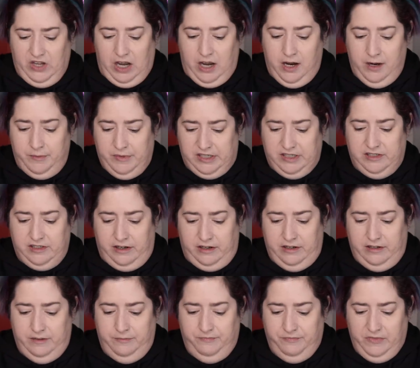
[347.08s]
I'm
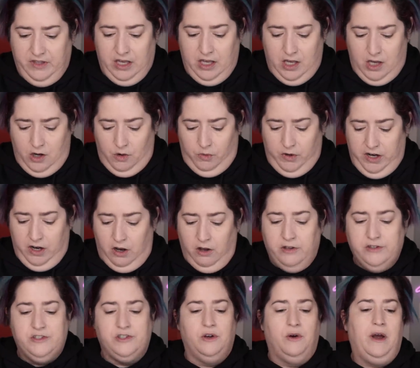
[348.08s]
excited. We
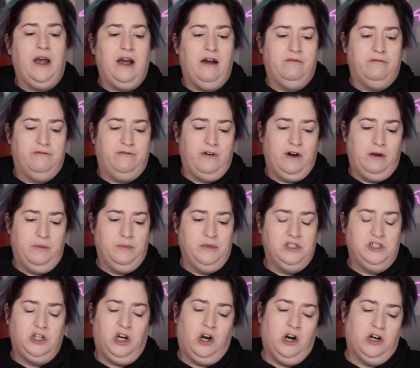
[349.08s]
also have from
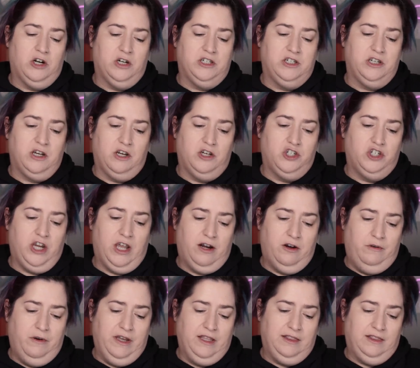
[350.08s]
Tarte
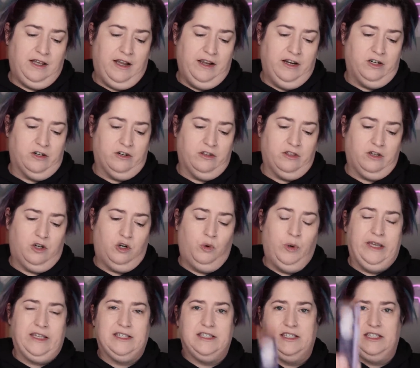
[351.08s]
Shadow and Liner, the
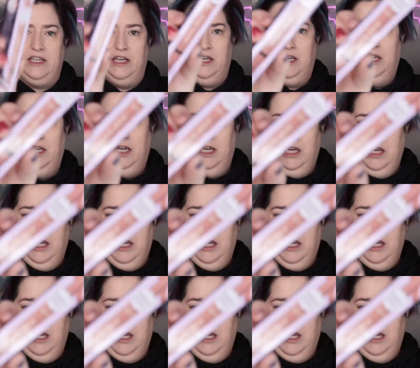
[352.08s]
Quick Stick.